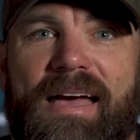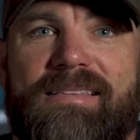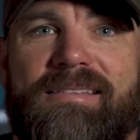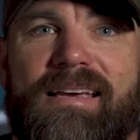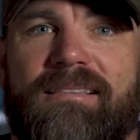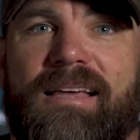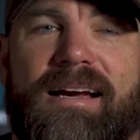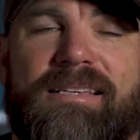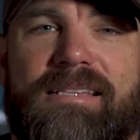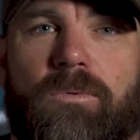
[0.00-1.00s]
that's it.
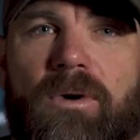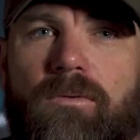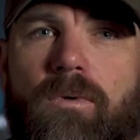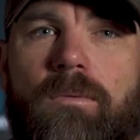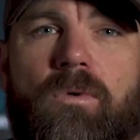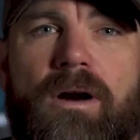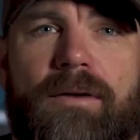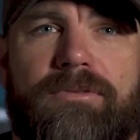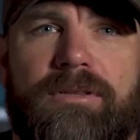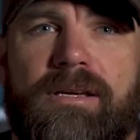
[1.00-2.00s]
Like I said, we'll have one more
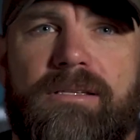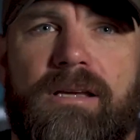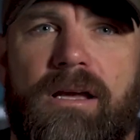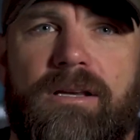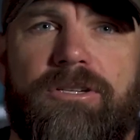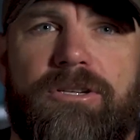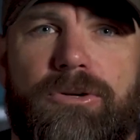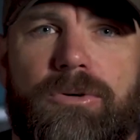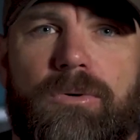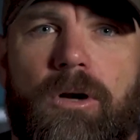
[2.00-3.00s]
after this
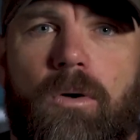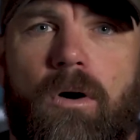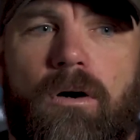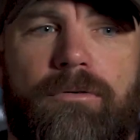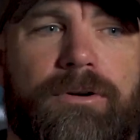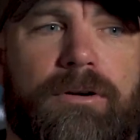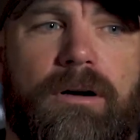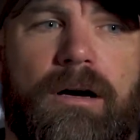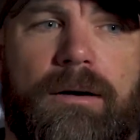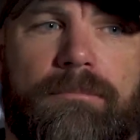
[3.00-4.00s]
to go
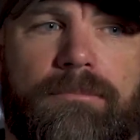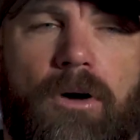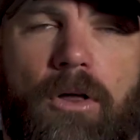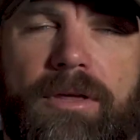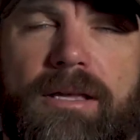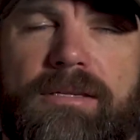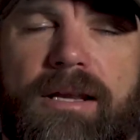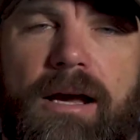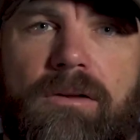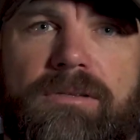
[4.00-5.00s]
over all the ins
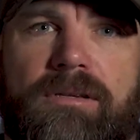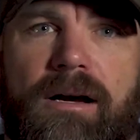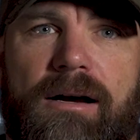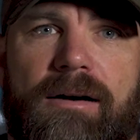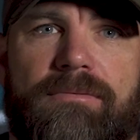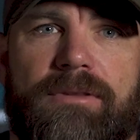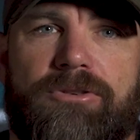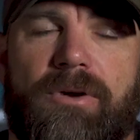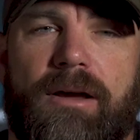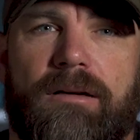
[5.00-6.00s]
and outs of the
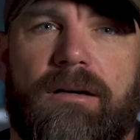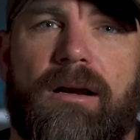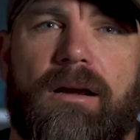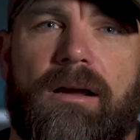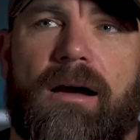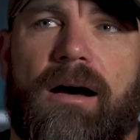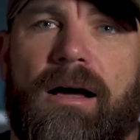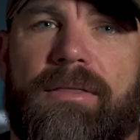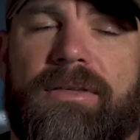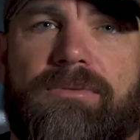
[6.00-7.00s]
trailer,
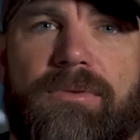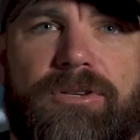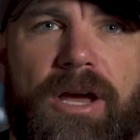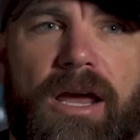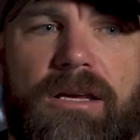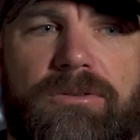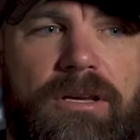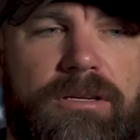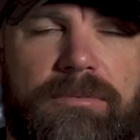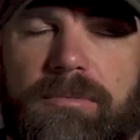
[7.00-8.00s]
things we've
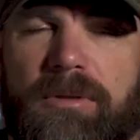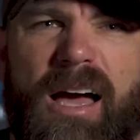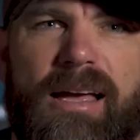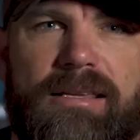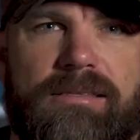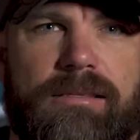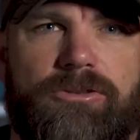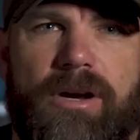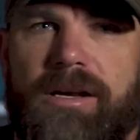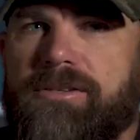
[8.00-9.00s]
changed up some lights, the
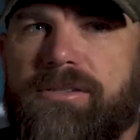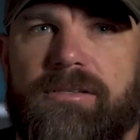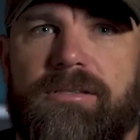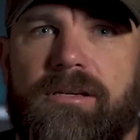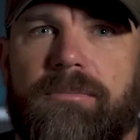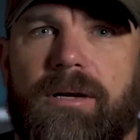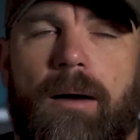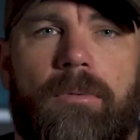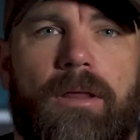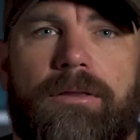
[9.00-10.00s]
drainage system, a
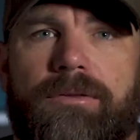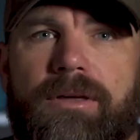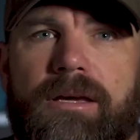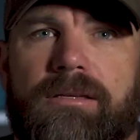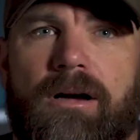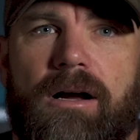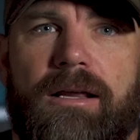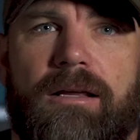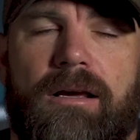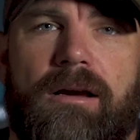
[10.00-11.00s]
couple other things on
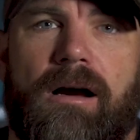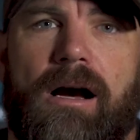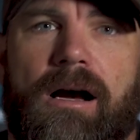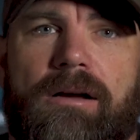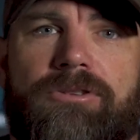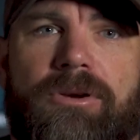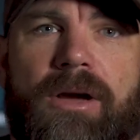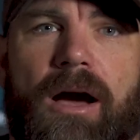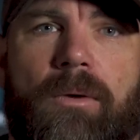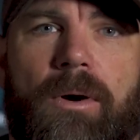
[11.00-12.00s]
it, show
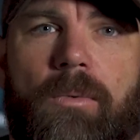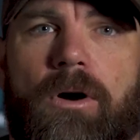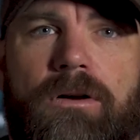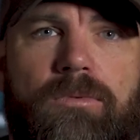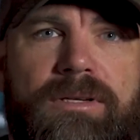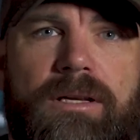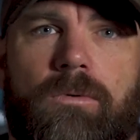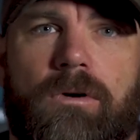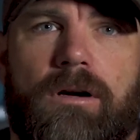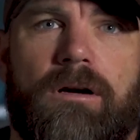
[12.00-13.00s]
you what worked, what
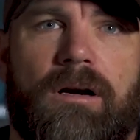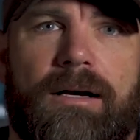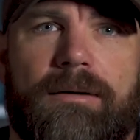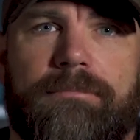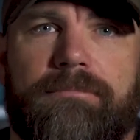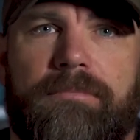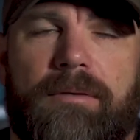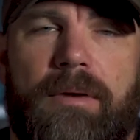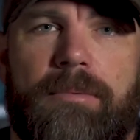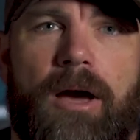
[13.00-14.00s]
didn't work,
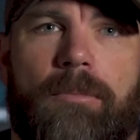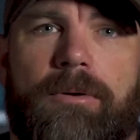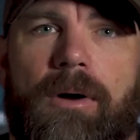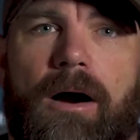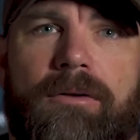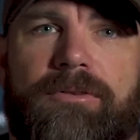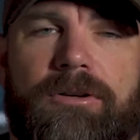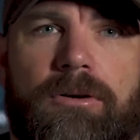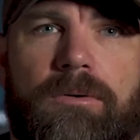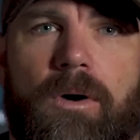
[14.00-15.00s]
and maybe help you out if you're
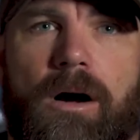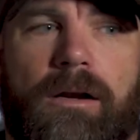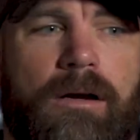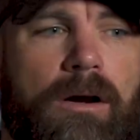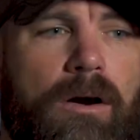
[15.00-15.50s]
doing one,